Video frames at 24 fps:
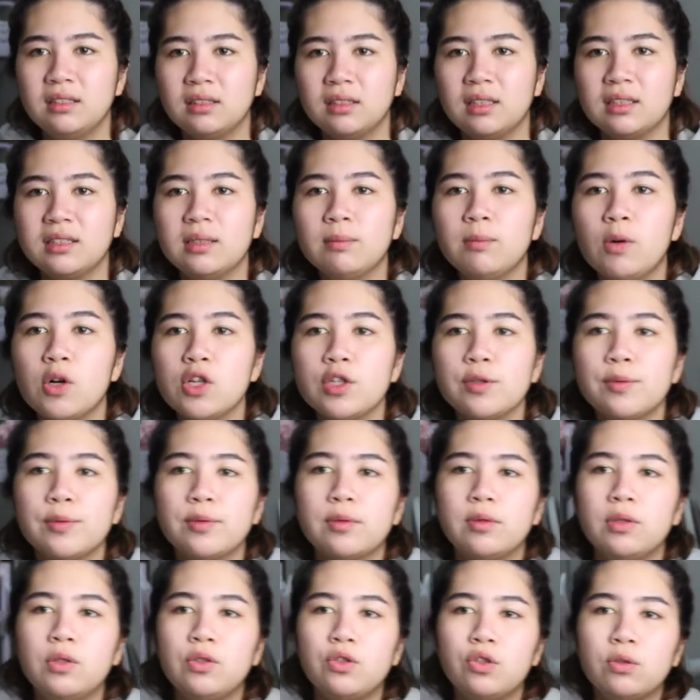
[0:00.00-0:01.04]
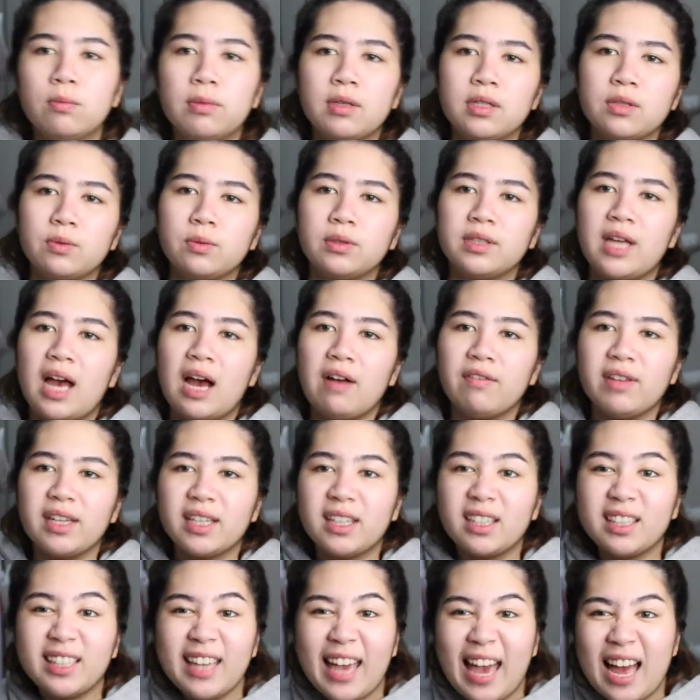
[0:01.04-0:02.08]
Because most YouTubers would have
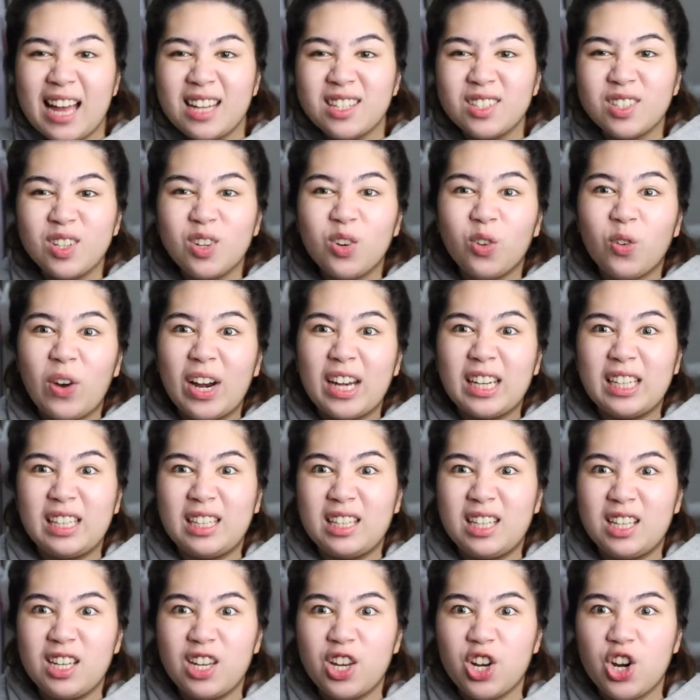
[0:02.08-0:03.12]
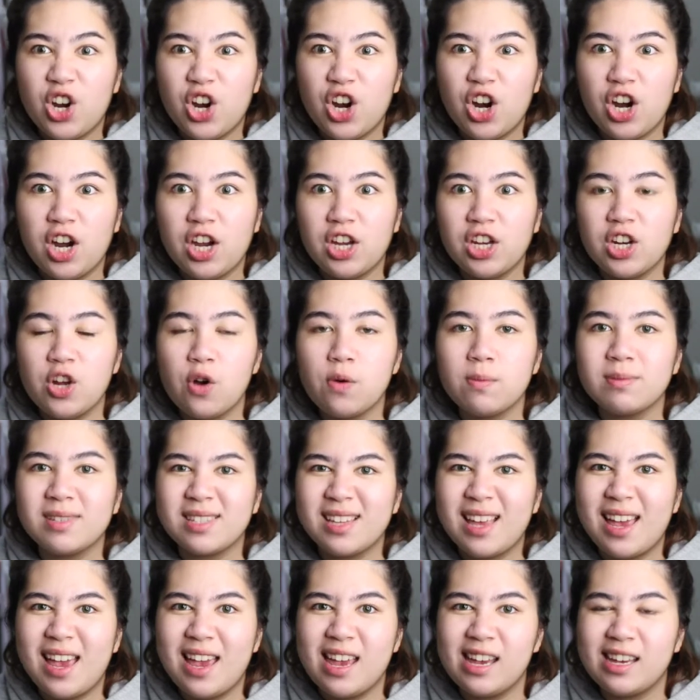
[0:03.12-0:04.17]
like a candle right here, you know what I'm
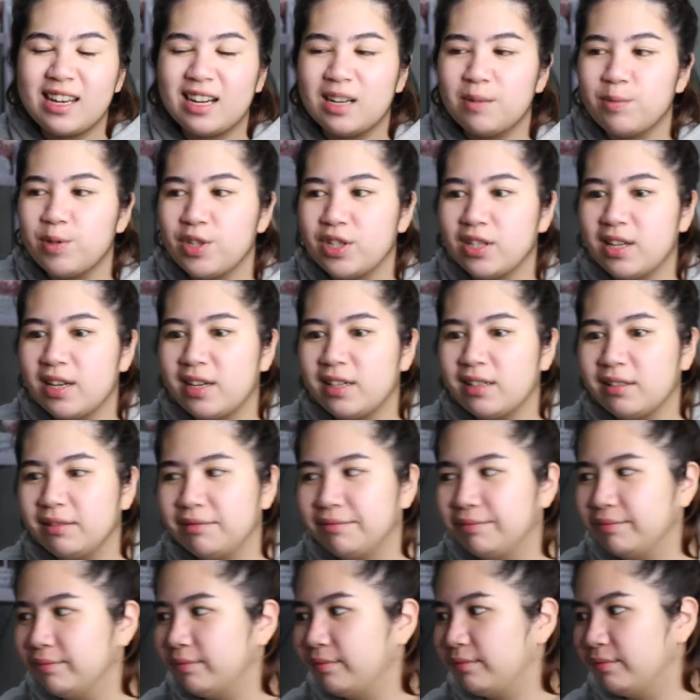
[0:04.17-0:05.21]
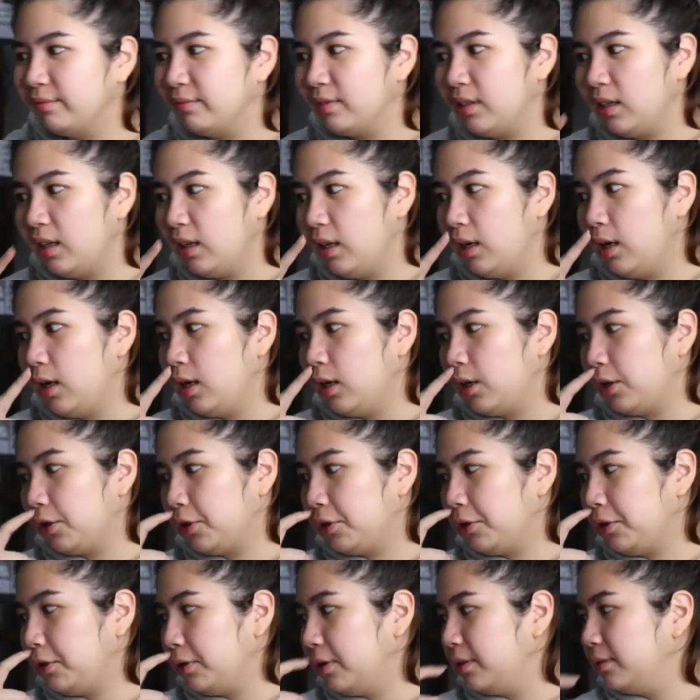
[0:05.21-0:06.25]
saying? And I'm just like,
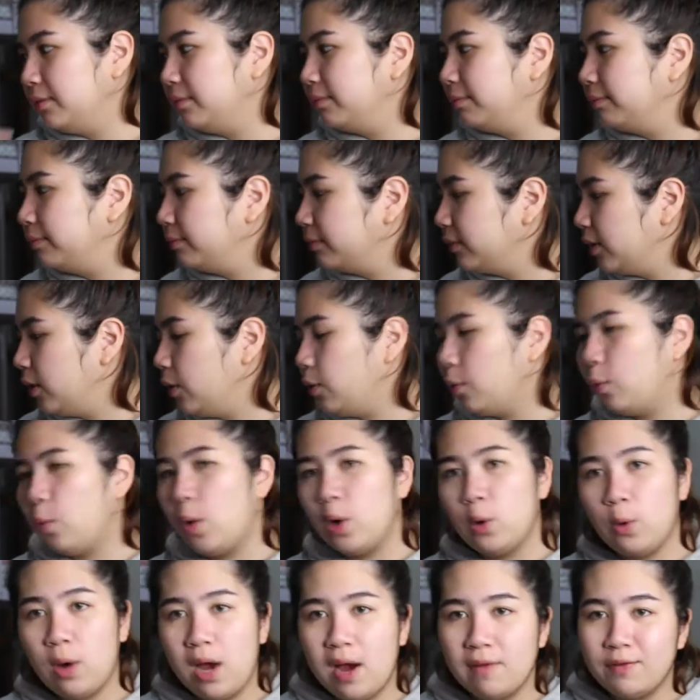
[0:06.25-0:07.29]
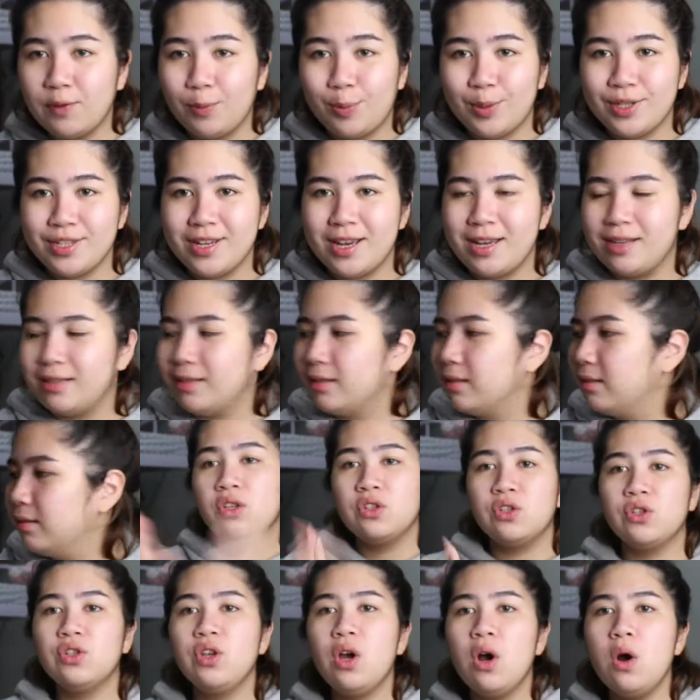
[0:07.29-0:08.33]
girl, why do I have to pretend?
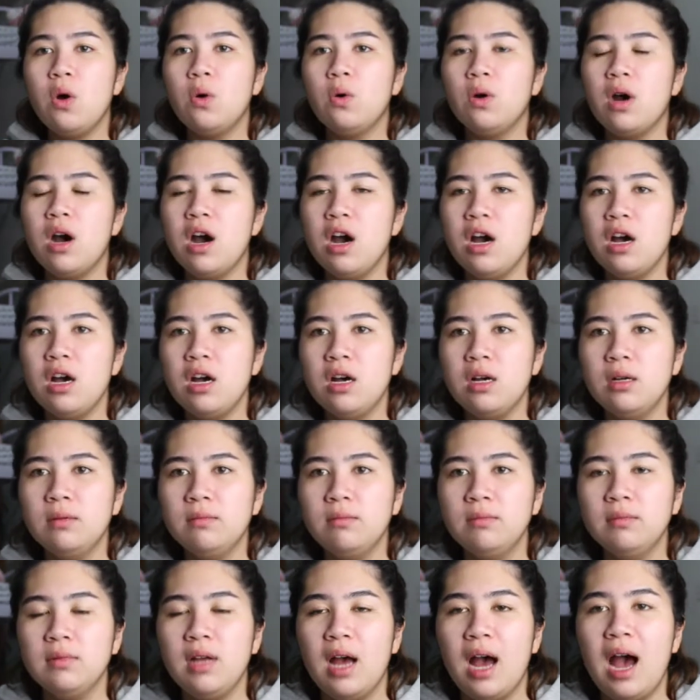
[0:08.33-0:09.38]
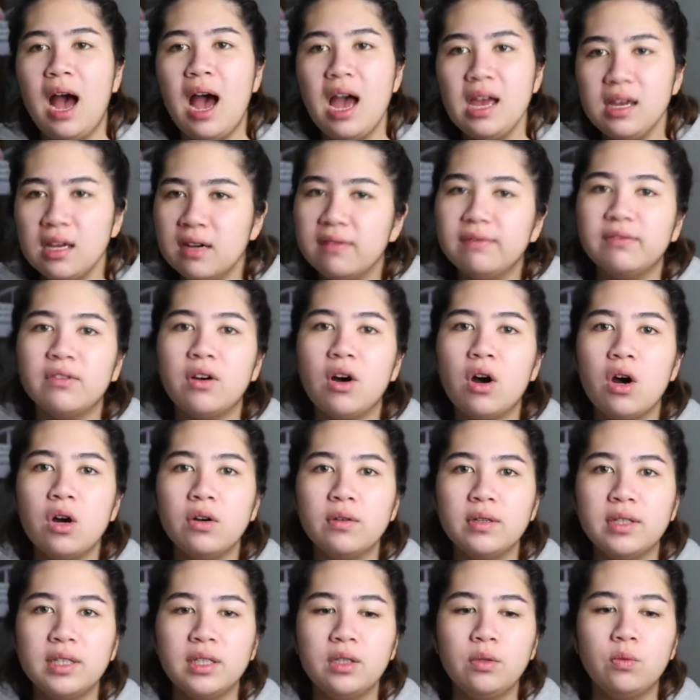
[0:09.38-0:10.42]
So, I have
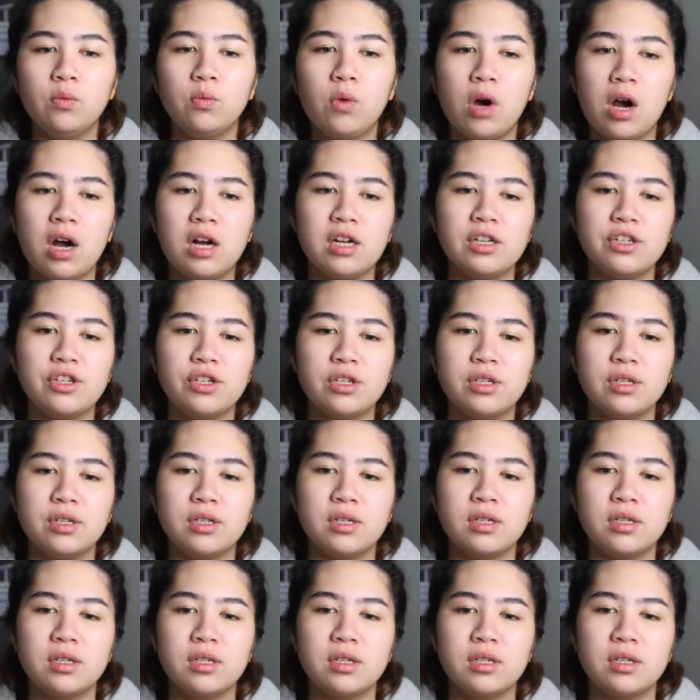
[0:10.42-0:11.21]
already washed